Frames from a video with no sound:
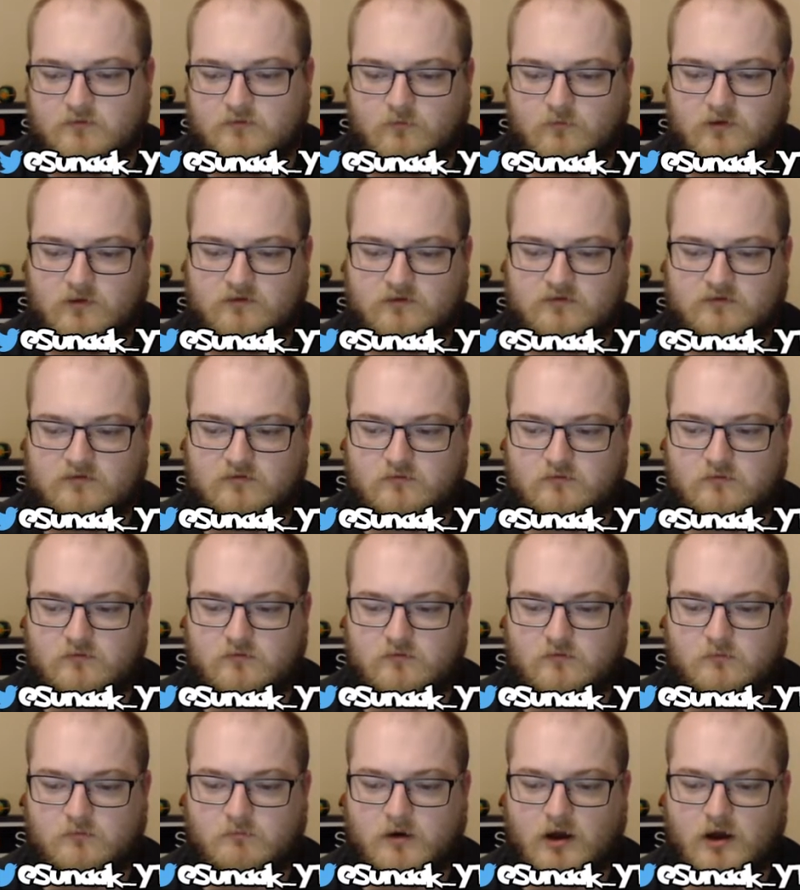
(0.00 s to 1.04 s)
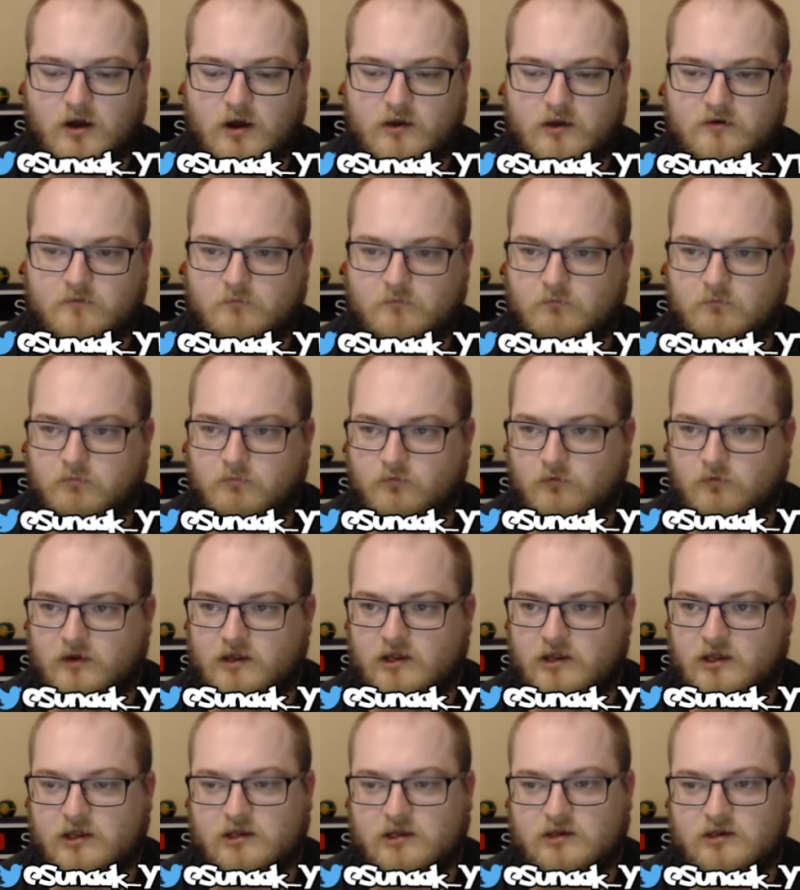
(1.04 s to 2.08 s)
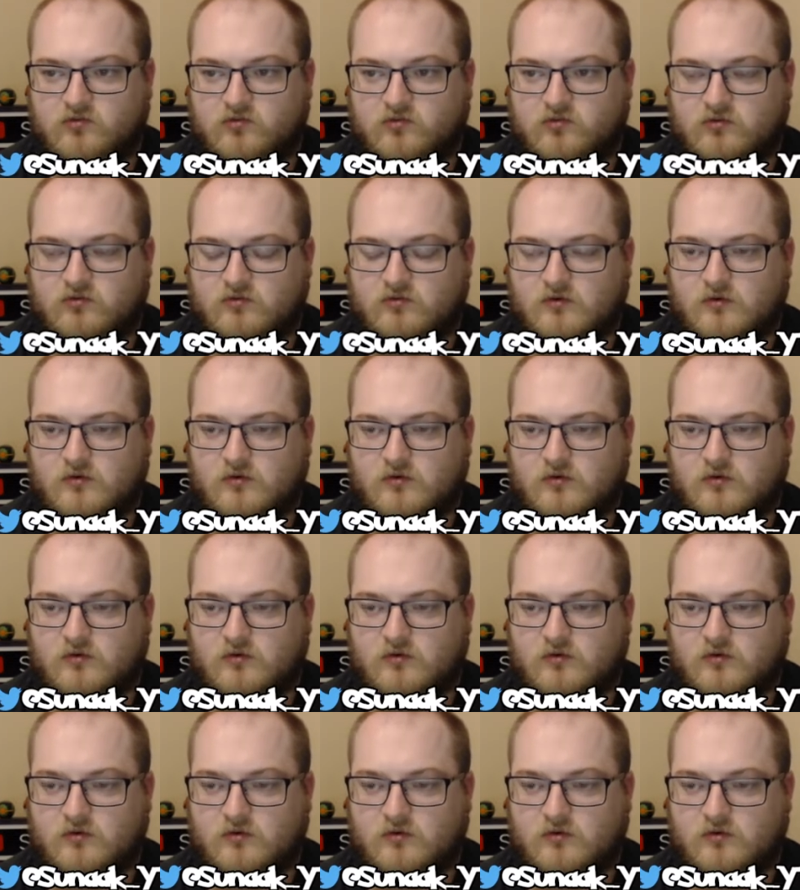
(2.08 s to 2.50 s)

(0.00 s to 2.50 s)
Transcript: Went to Bond Bridge.